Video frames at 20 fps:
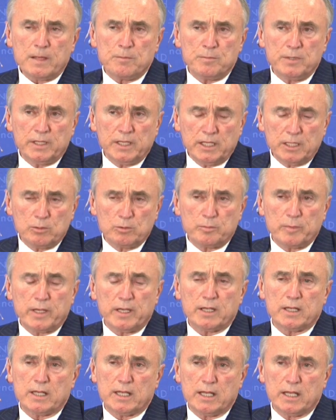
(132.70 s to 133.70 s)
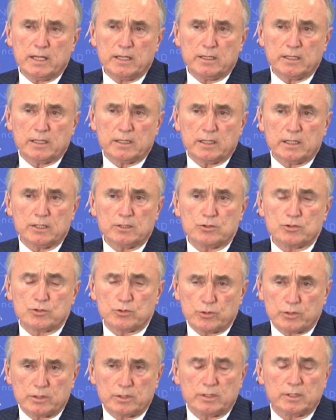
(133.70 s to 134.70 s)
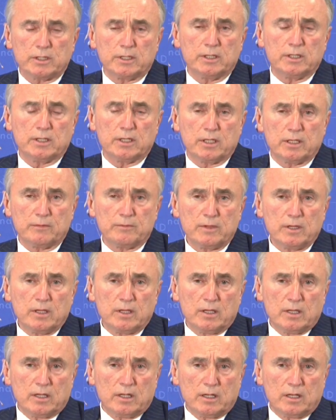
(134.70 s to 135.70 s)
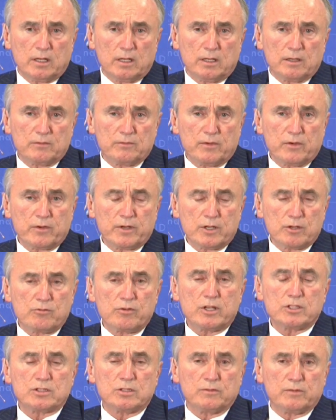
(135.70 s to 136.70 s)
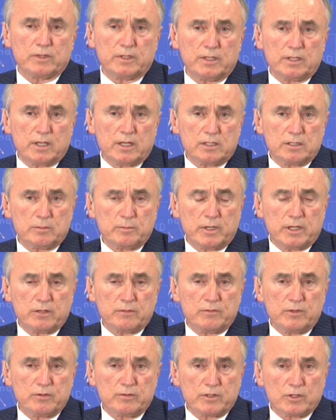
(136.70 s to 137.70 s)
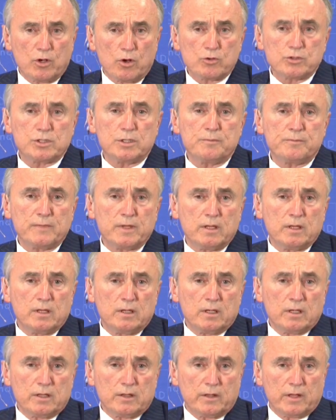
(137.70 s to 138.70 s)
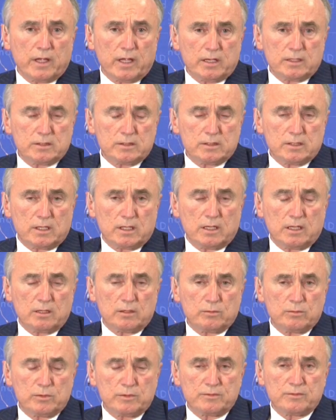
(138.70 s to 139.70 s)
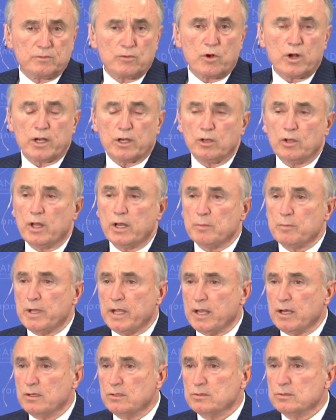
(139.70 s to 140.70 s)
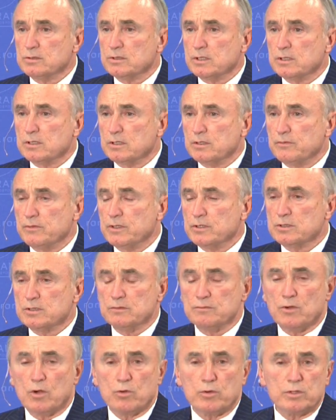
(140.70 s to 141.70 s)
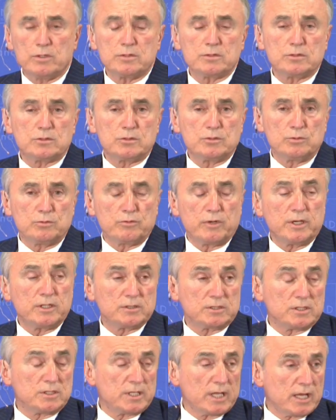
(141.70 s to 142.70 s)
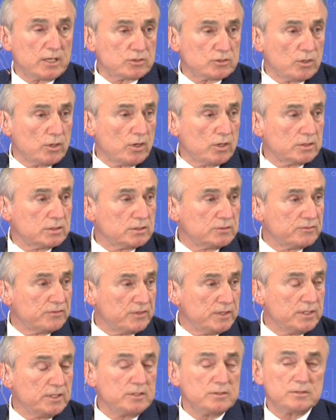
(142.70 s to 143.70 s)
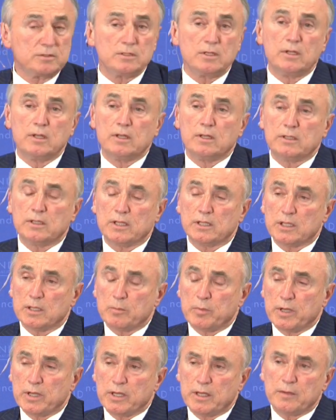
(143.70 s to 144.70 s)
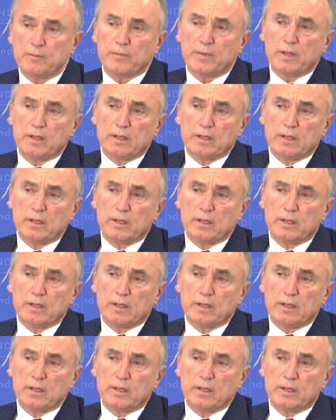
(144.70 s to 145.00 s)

beginning with Mayor Hahn and then certainly very aggressively under Mayor Villaraigosa, that we've fought a lot of battles and convinced the voters to raise the tax dollars and fees that they pay.